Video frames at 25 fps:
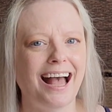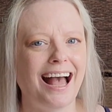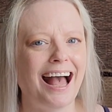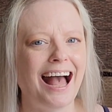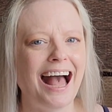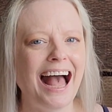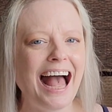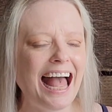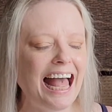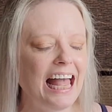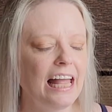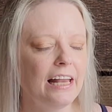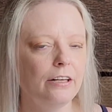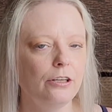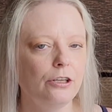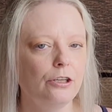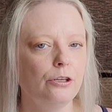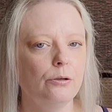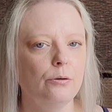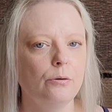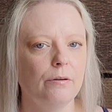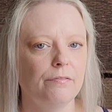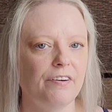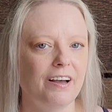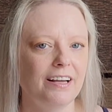I
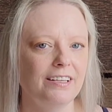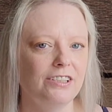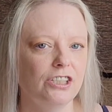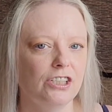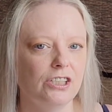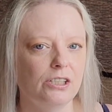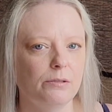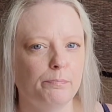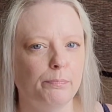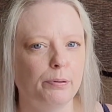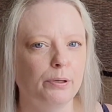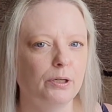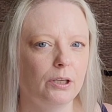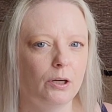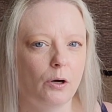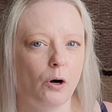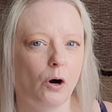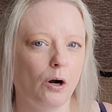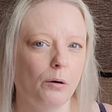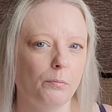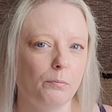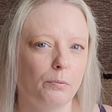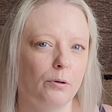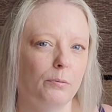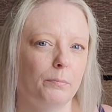knew if I just put
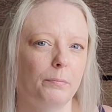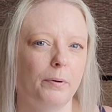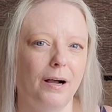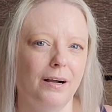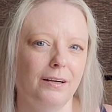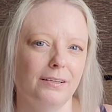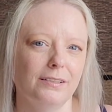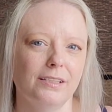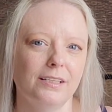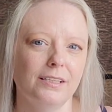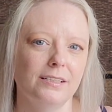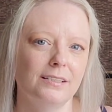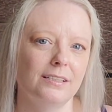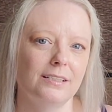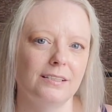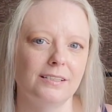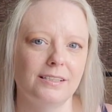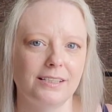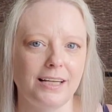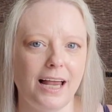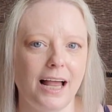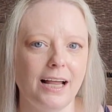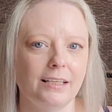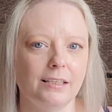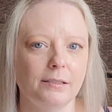cardboard boxes and
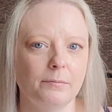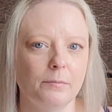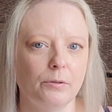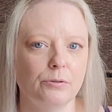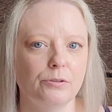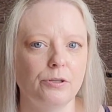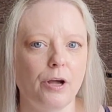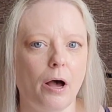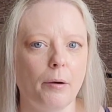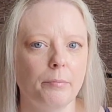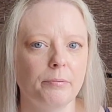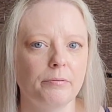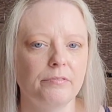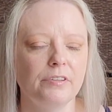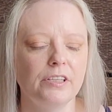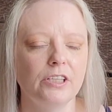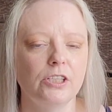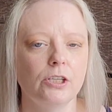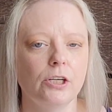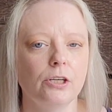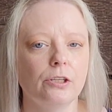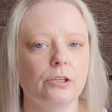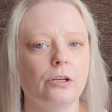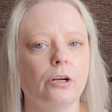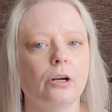stacked them on top of
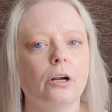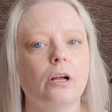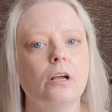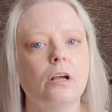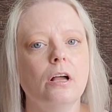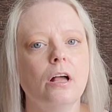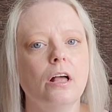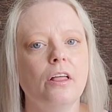each other,